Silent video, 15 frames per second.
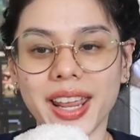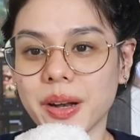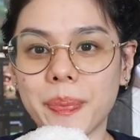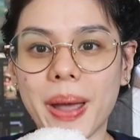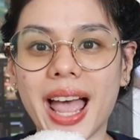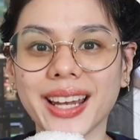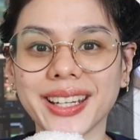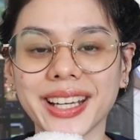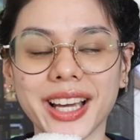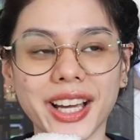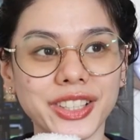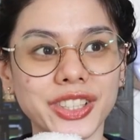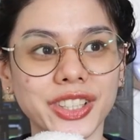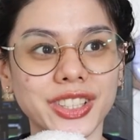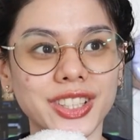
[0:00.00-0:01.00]
in a panic, I
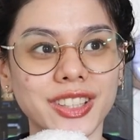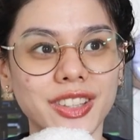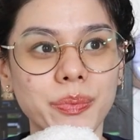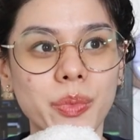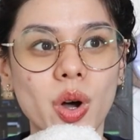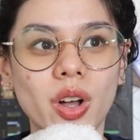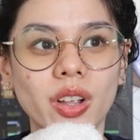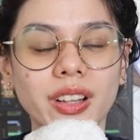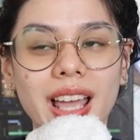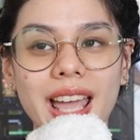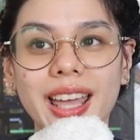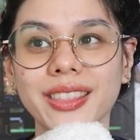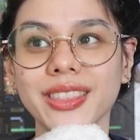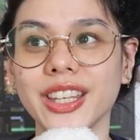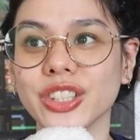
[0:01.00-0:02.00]
took it to the mall
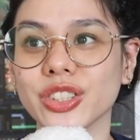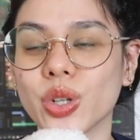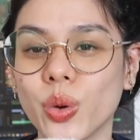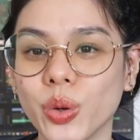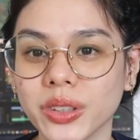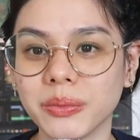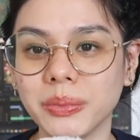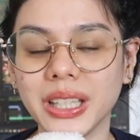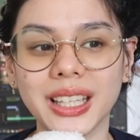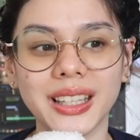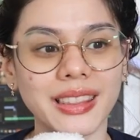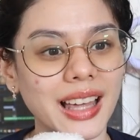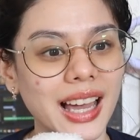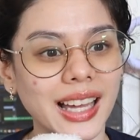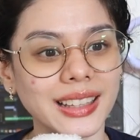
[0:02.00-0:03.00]
and they told me
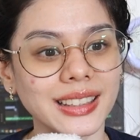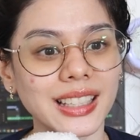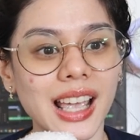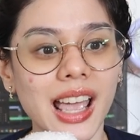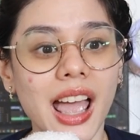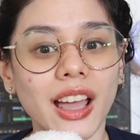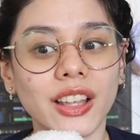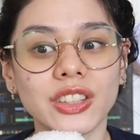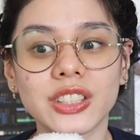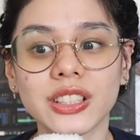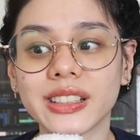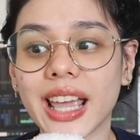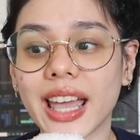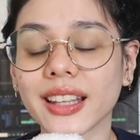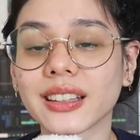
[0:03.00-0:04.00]
that to
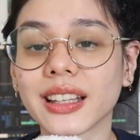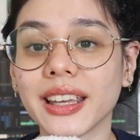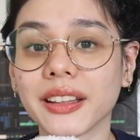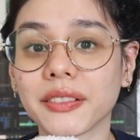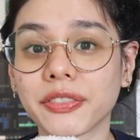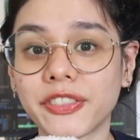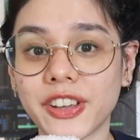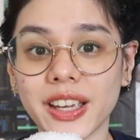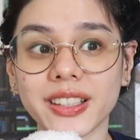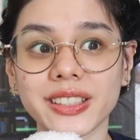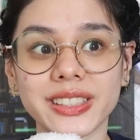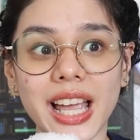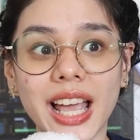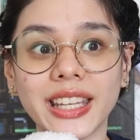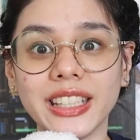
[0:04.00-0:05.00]
get it
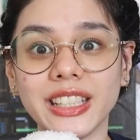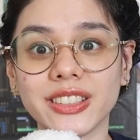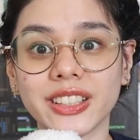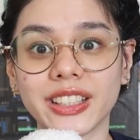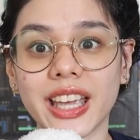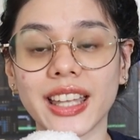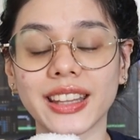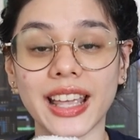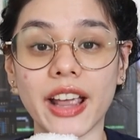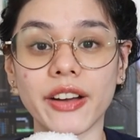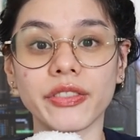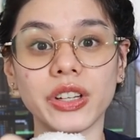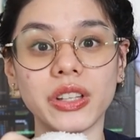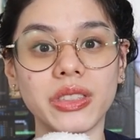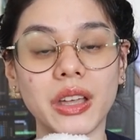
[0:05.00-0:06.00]
fixed, I need to get
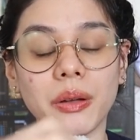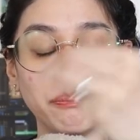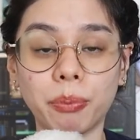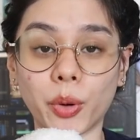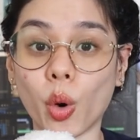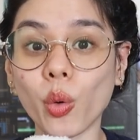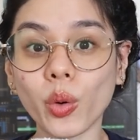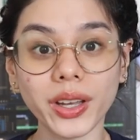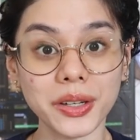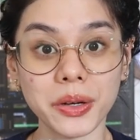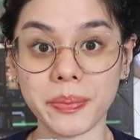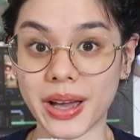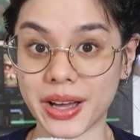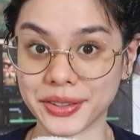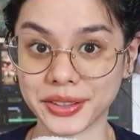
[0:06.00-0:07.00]
everything broken
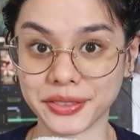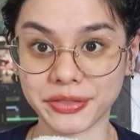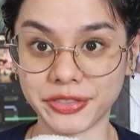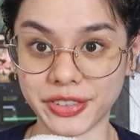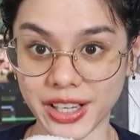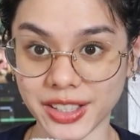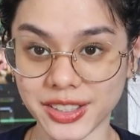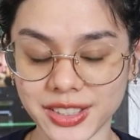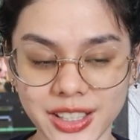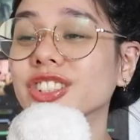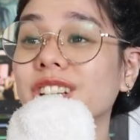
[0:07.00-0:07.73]
about it fixed. And on